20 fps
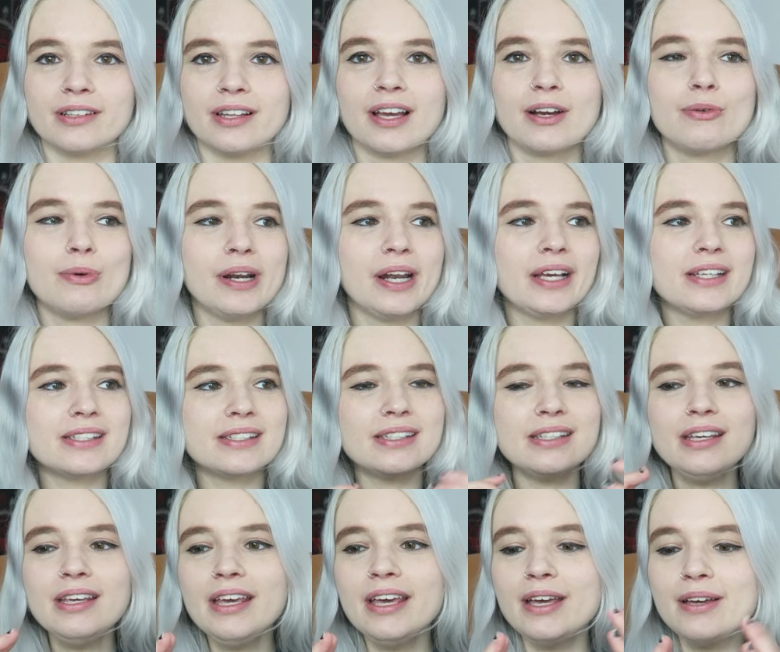Like, when I
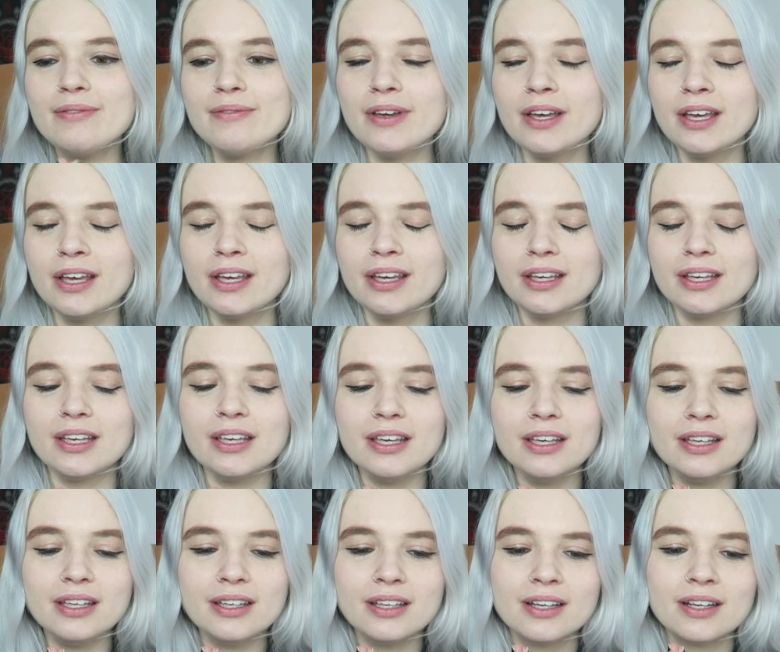see him,
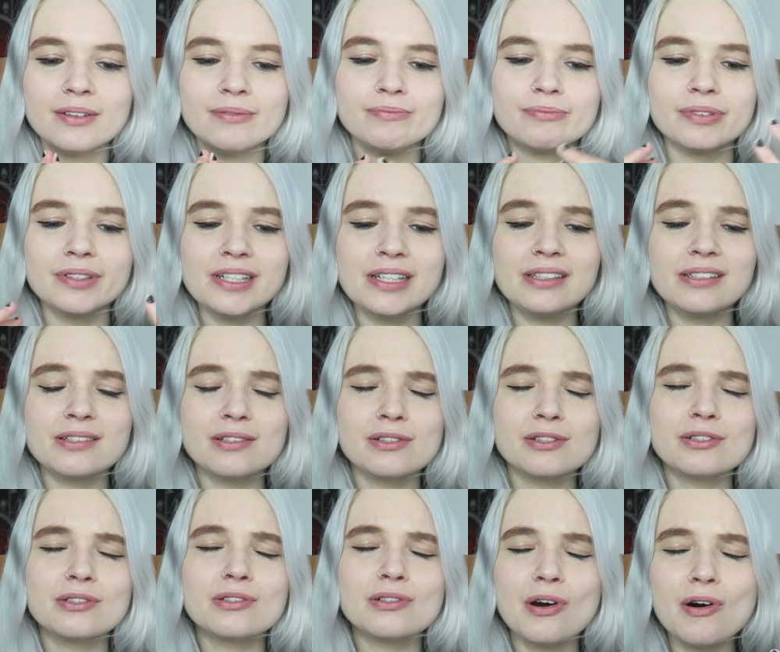he brings
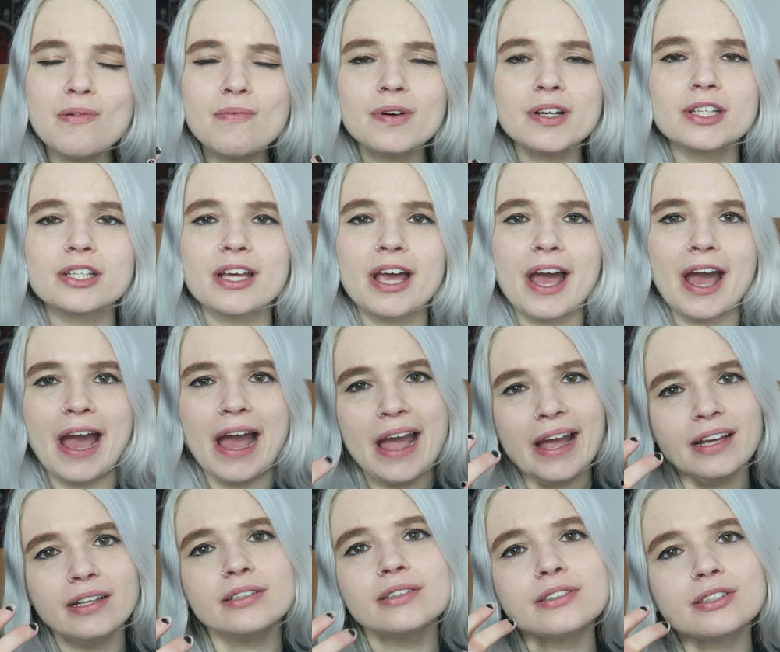so much
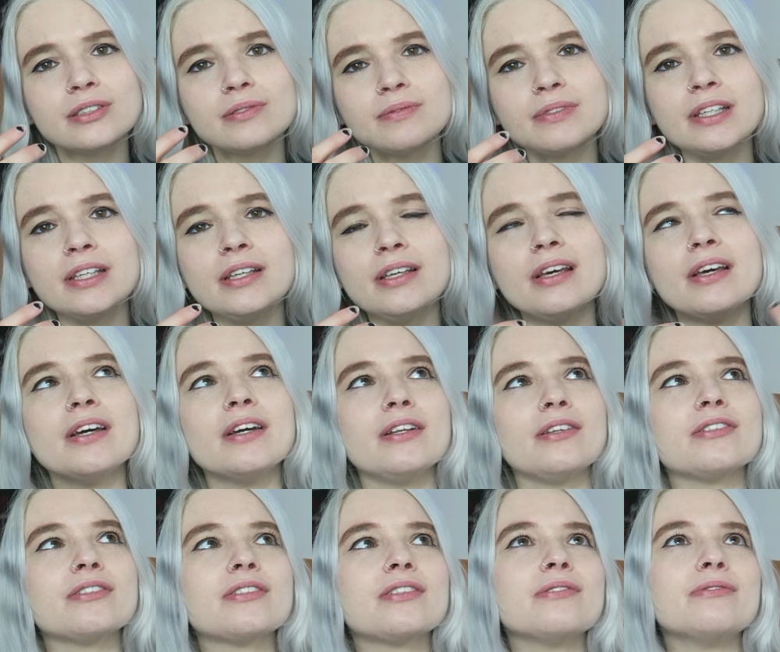anger to me.
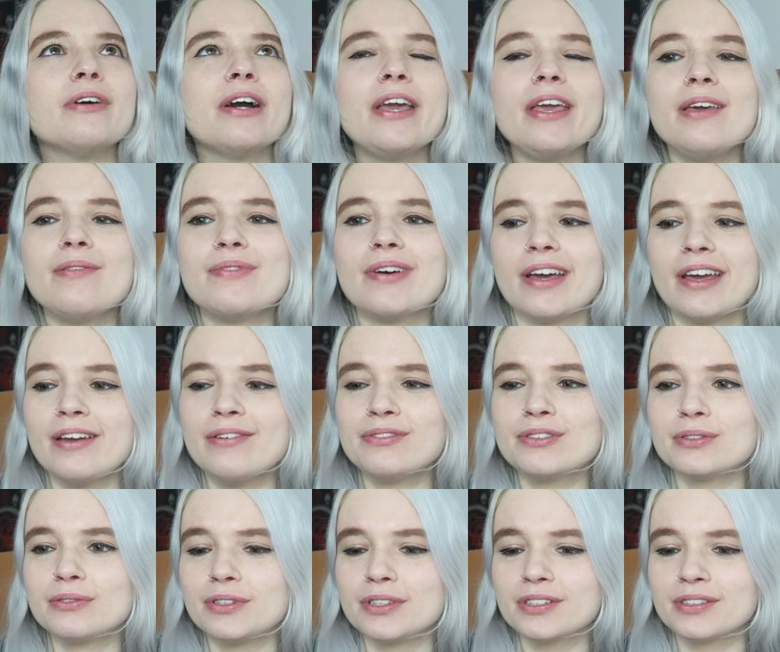Just the way he behaved
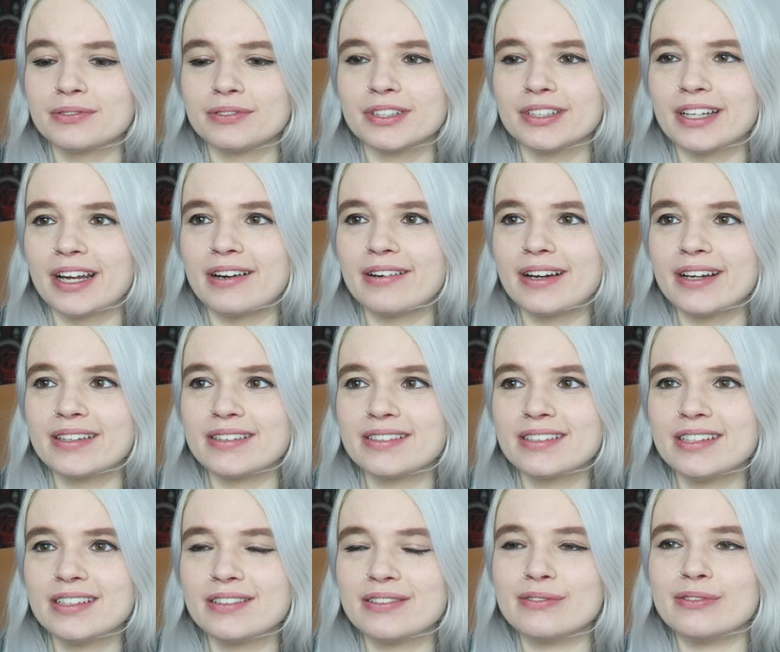towards Rhaenyra in
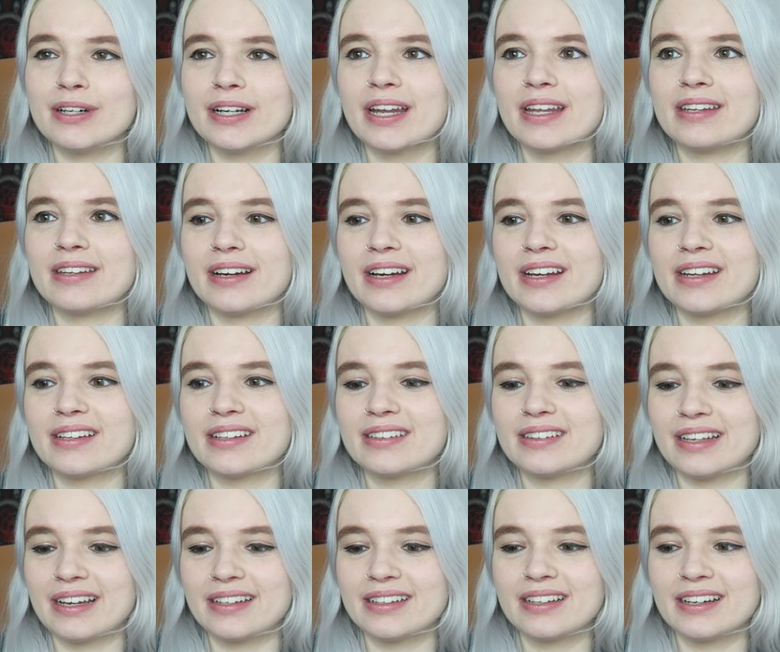season one and
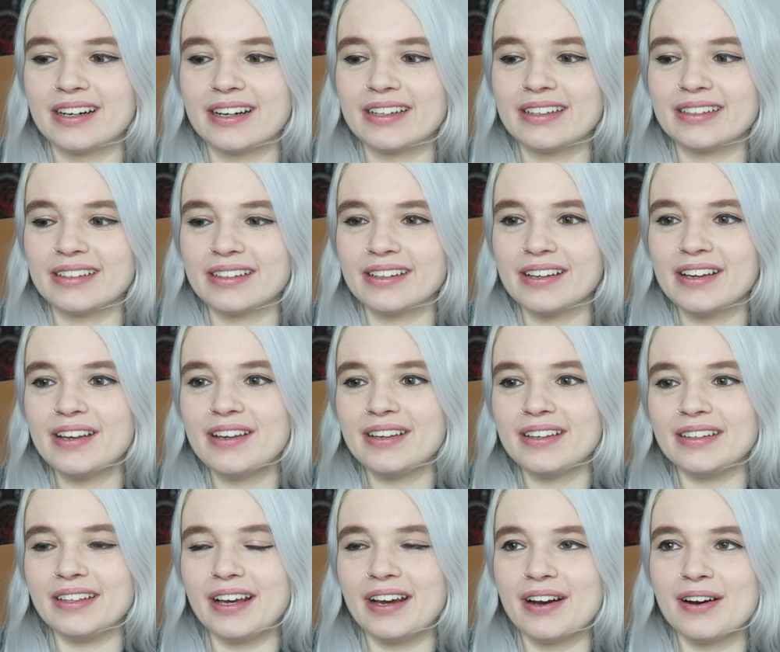then kind of,
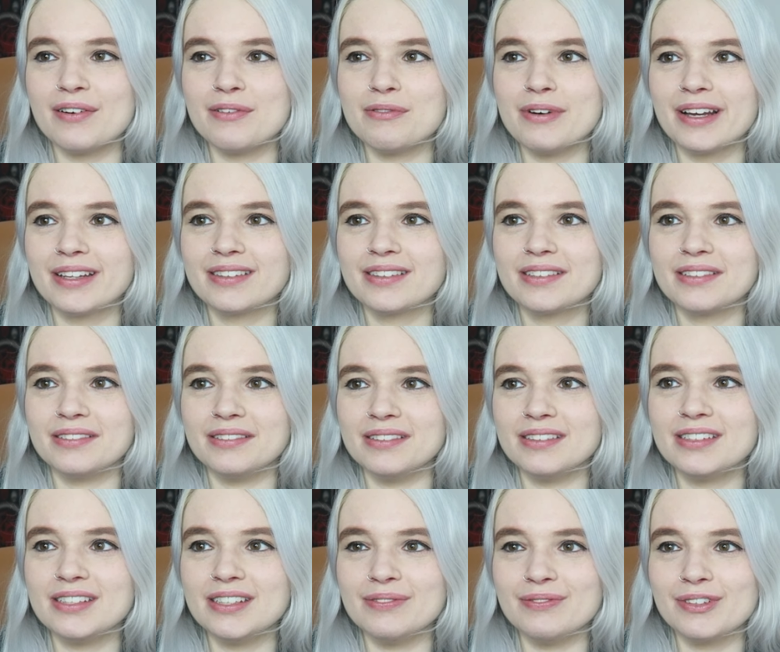yeah, went to
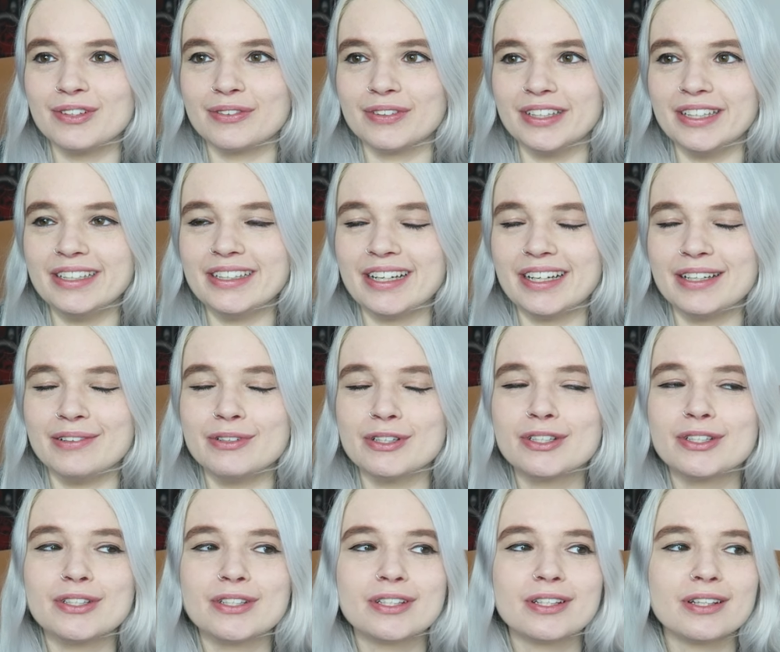Team Green, and he
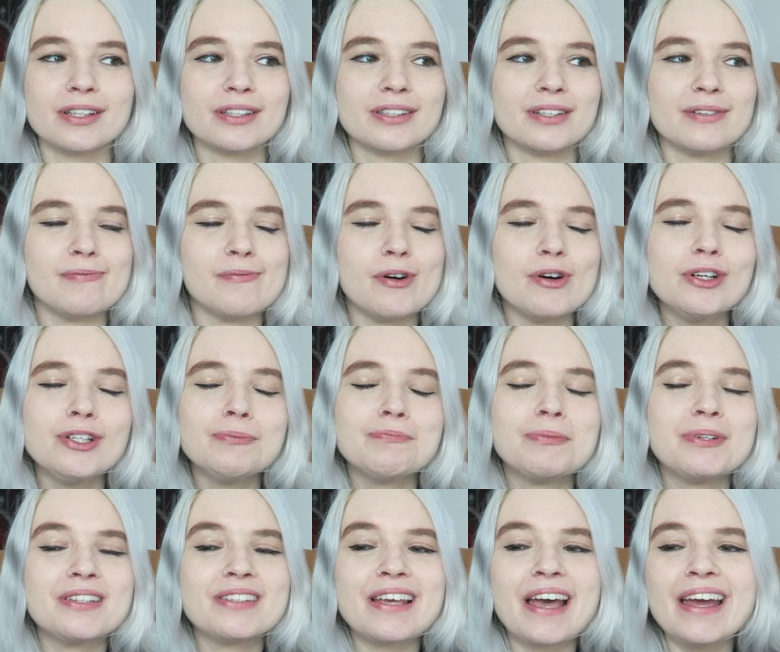was just the most
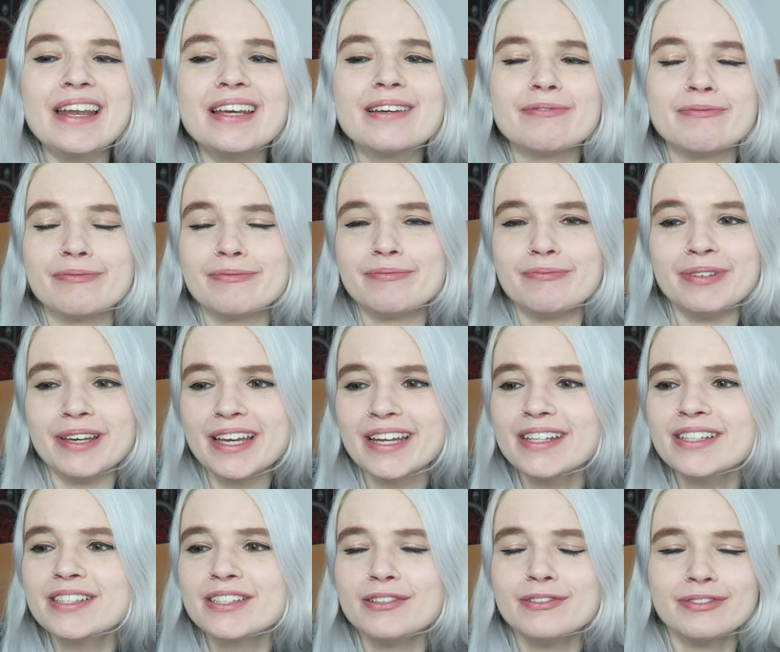pathetic
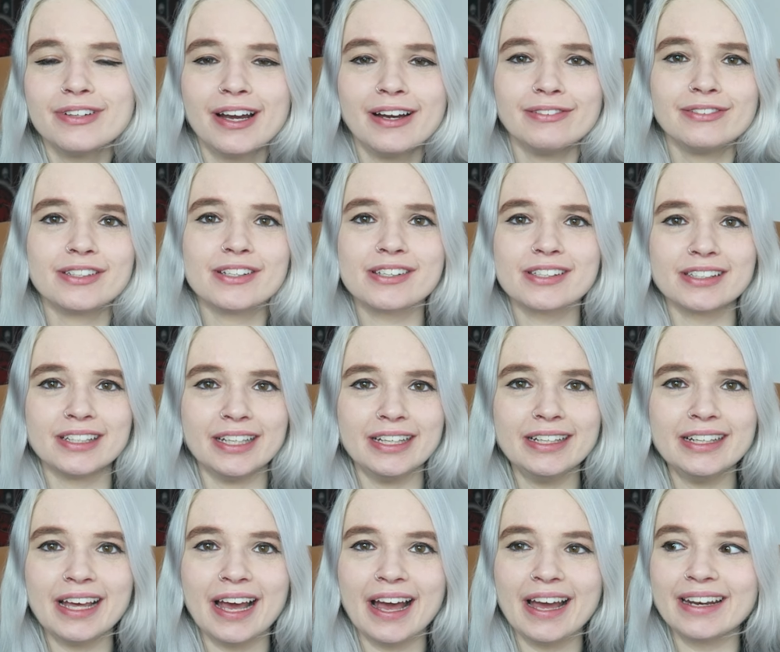bitch you've ever
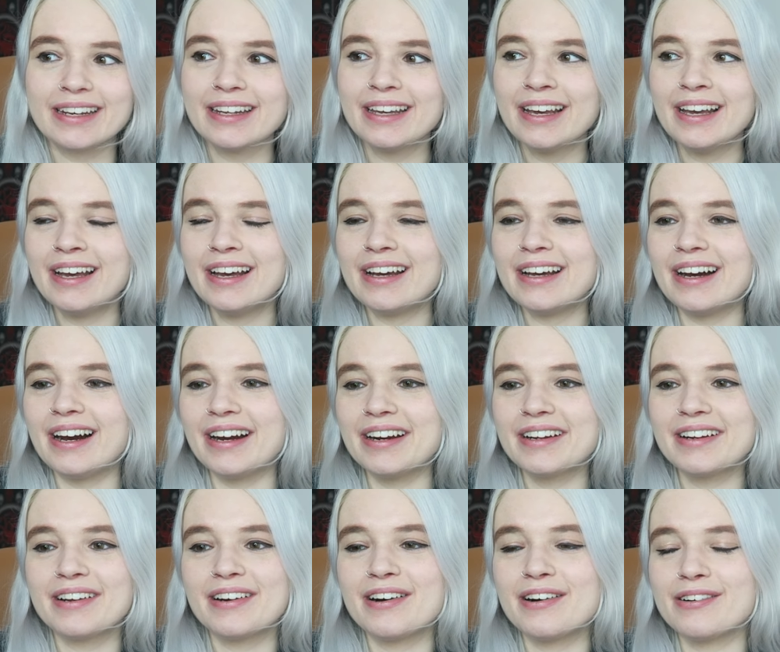seen. And I
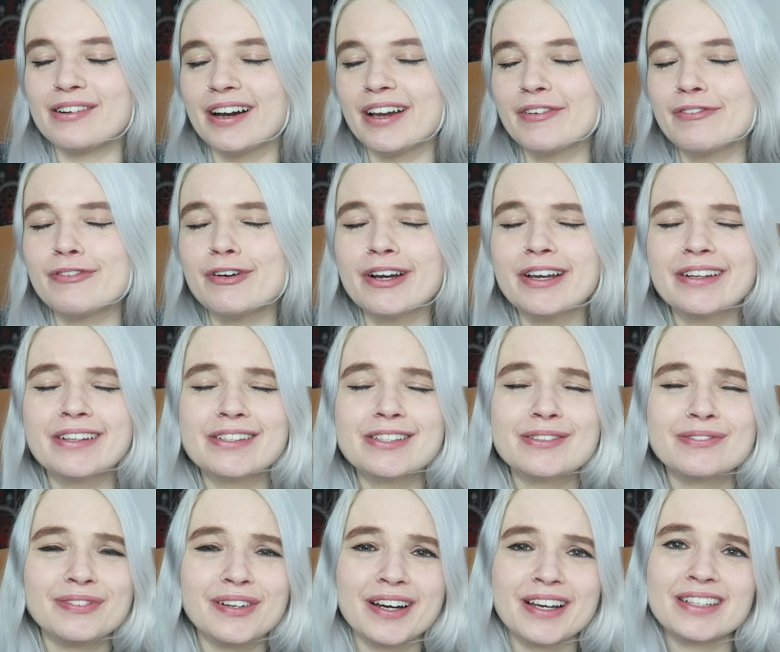don't know, I fucking
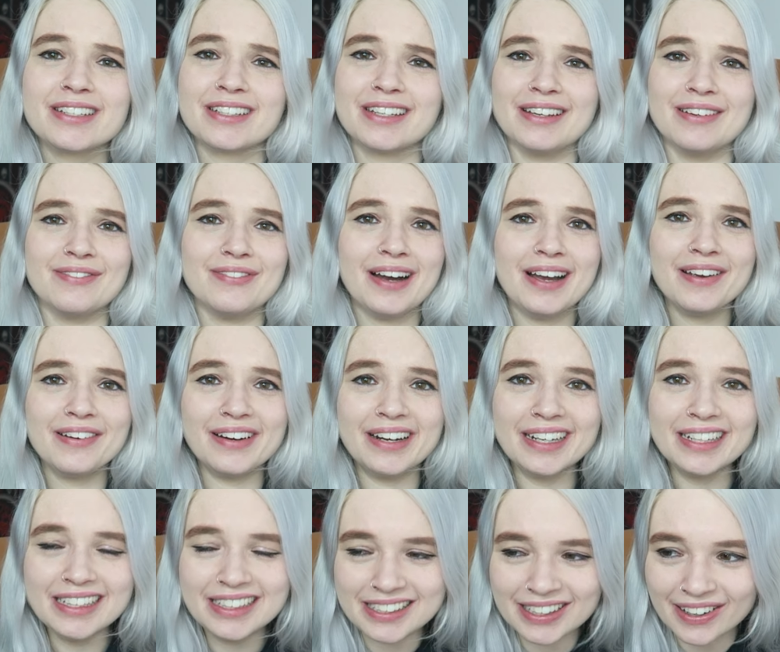despise him. I
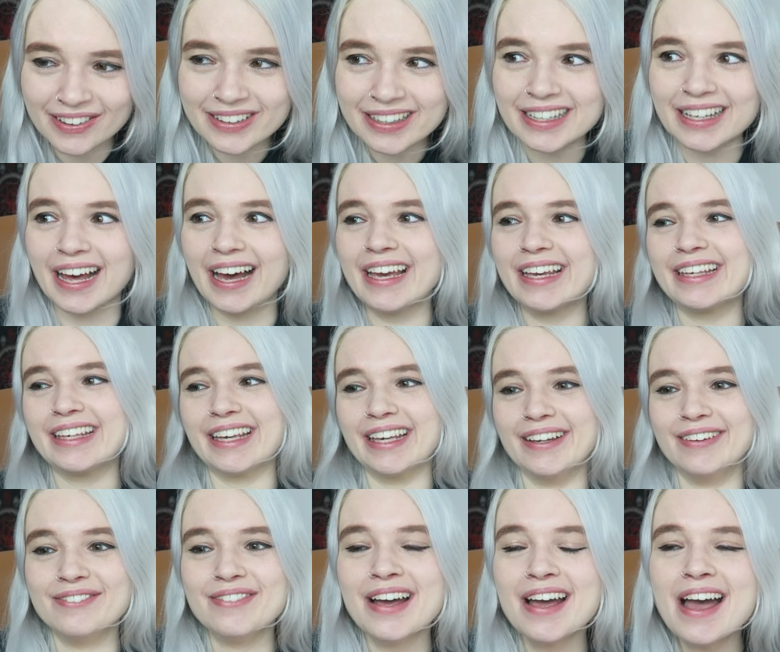really don't like
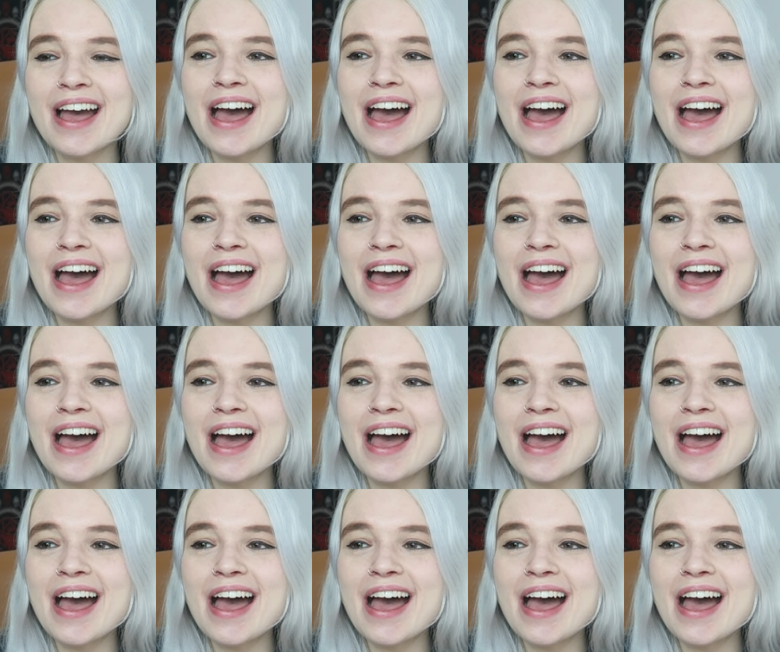him.